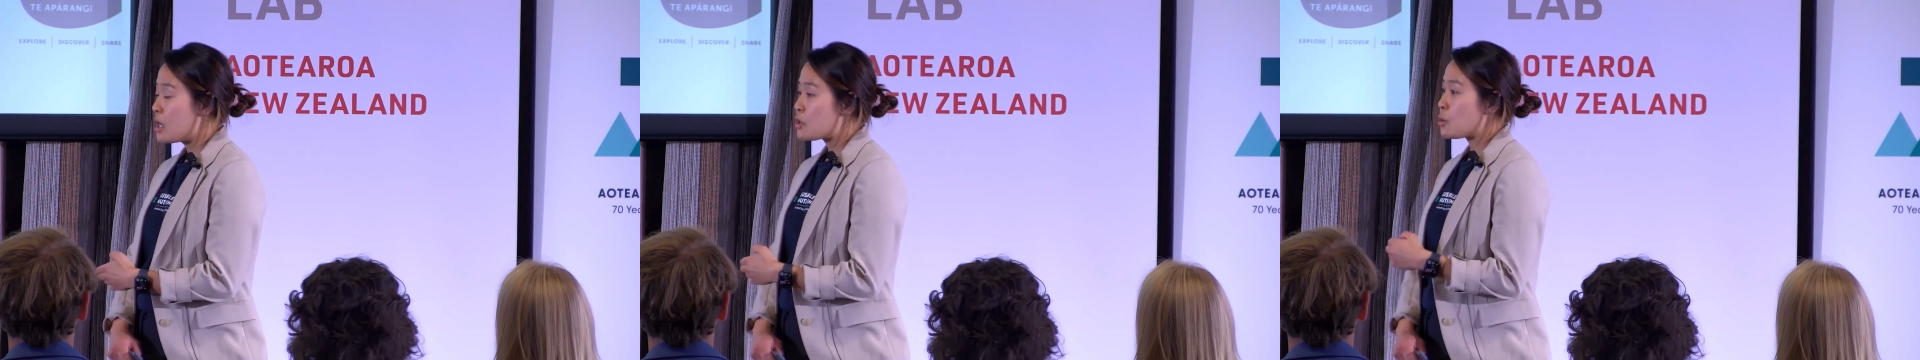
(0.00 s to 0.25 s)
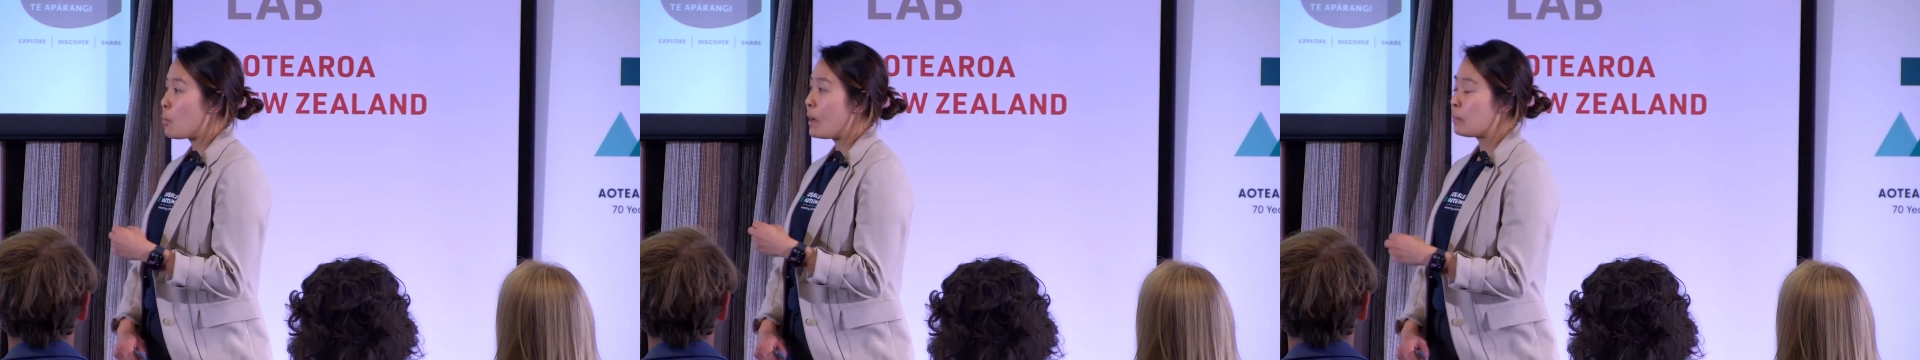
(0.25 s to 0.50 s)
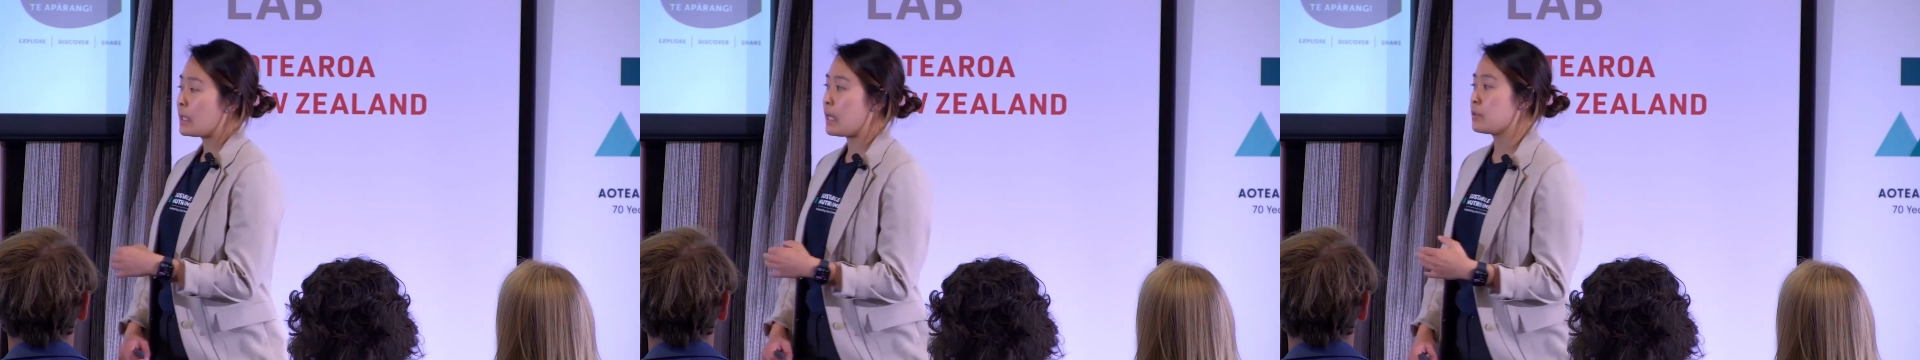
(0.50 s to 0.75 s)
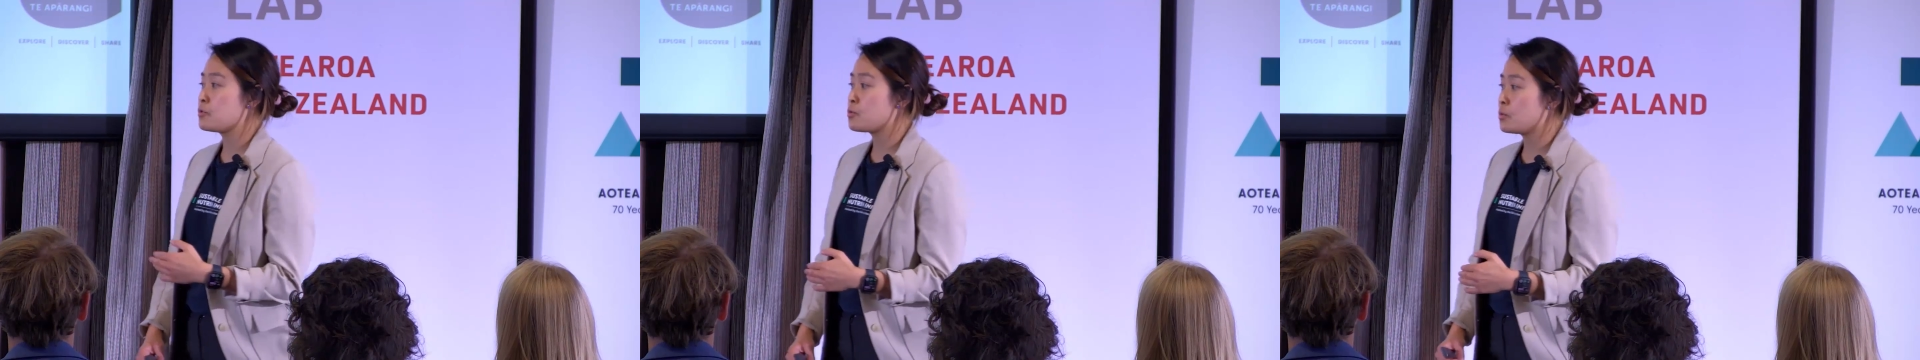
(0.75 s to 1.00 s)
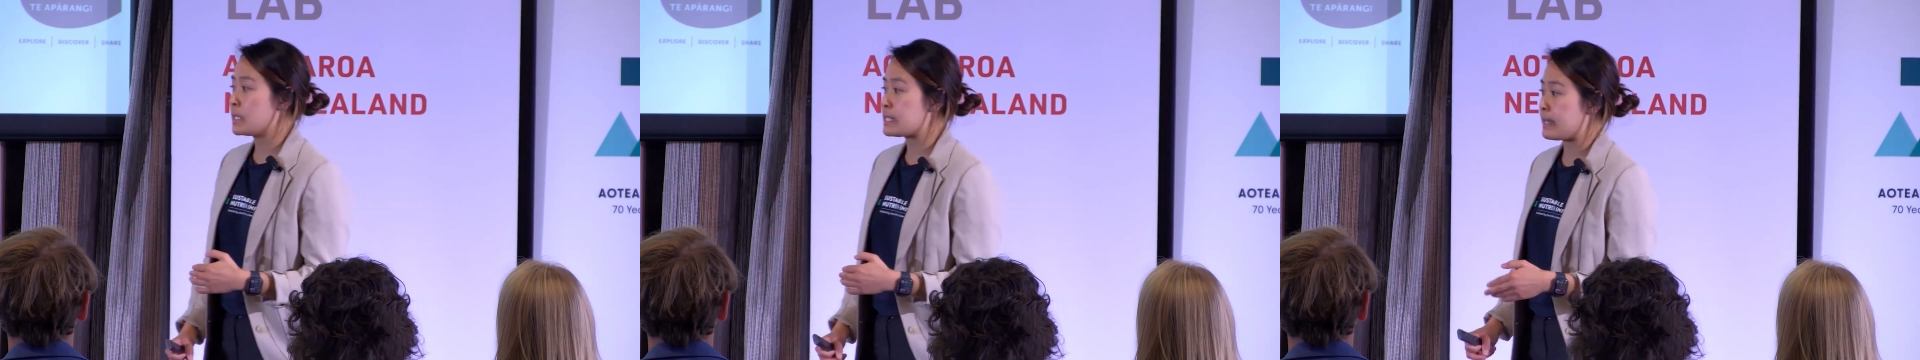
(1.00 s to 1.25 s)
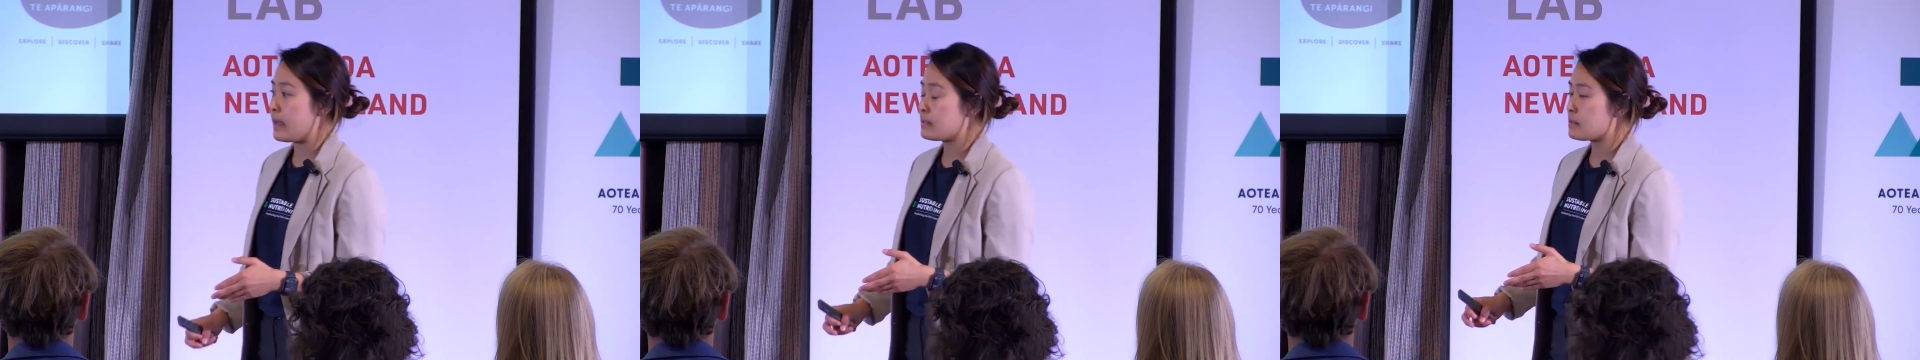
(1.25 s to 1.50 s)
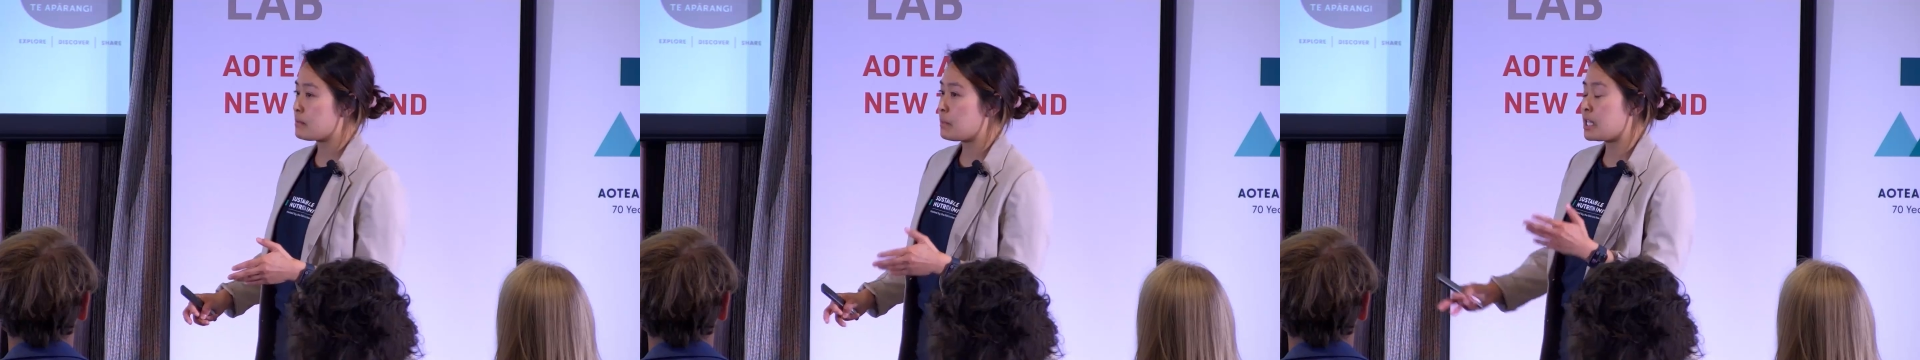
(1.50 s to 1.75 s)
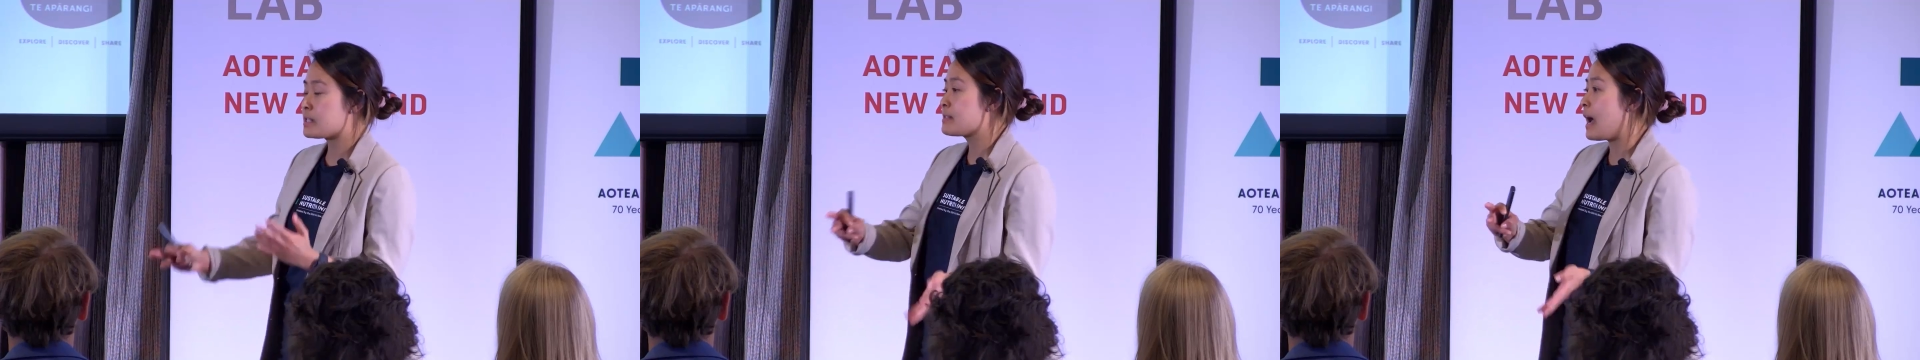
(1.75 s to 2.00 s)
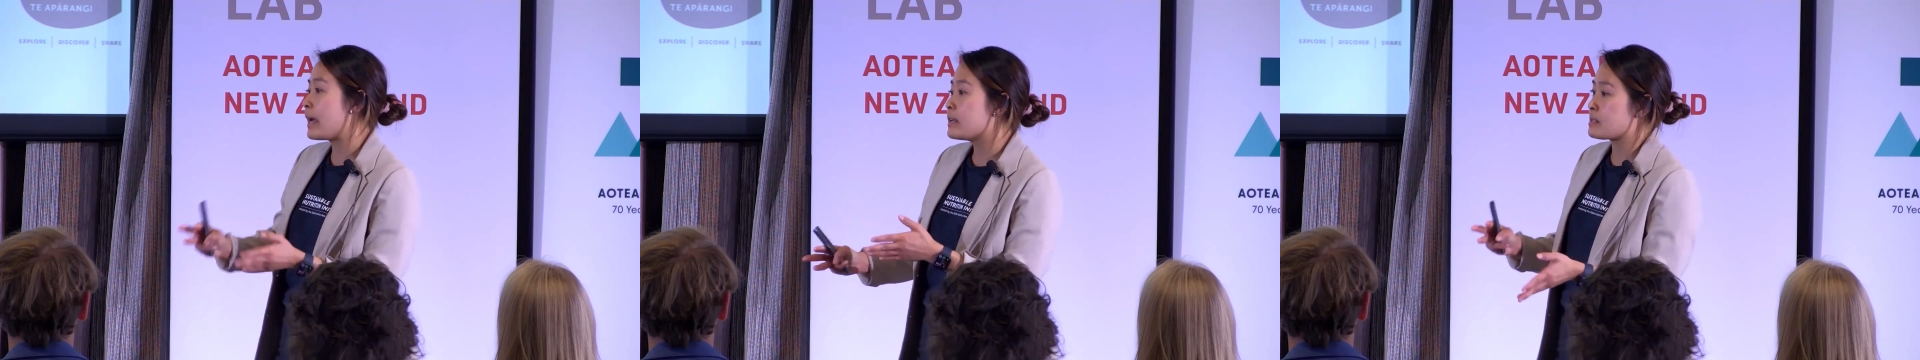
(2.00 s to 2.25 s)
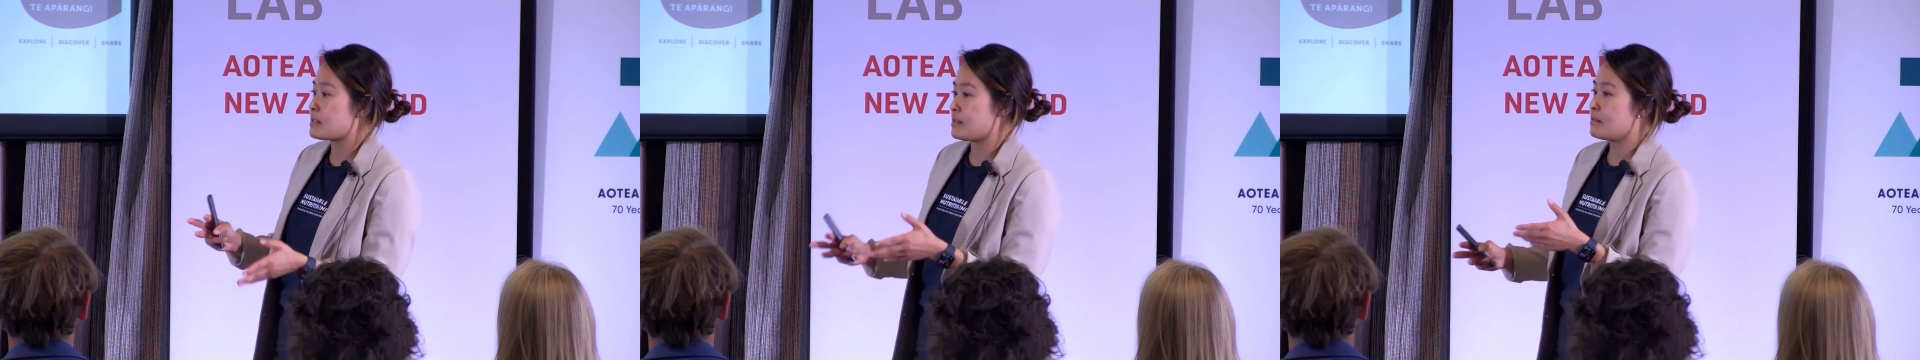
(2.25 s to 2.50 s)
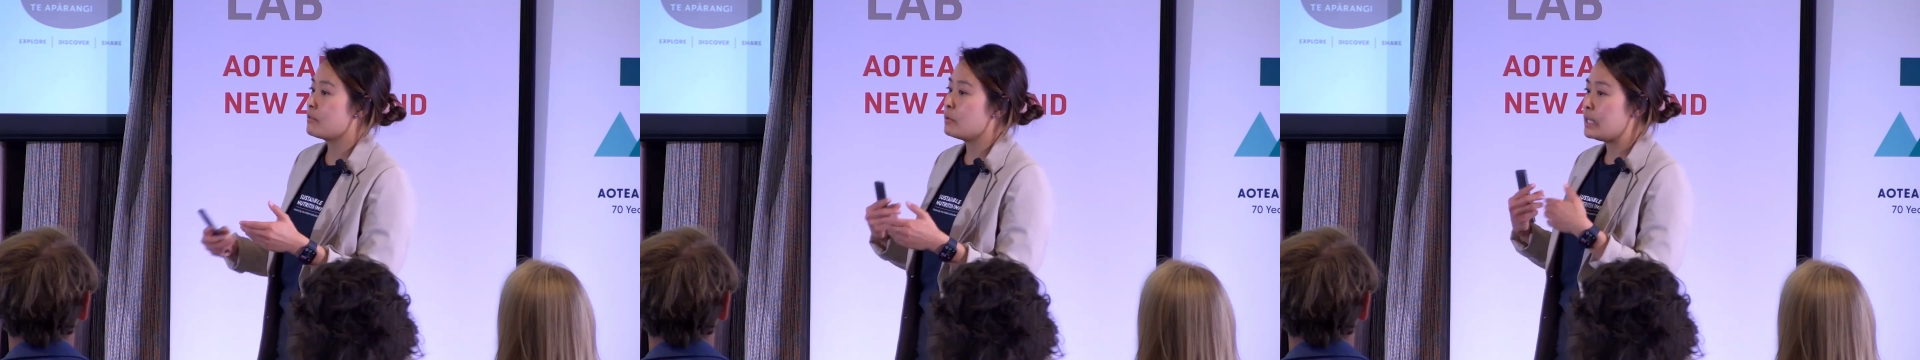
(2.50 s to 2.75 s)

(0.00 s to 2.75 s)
So what we can do is that, because diets,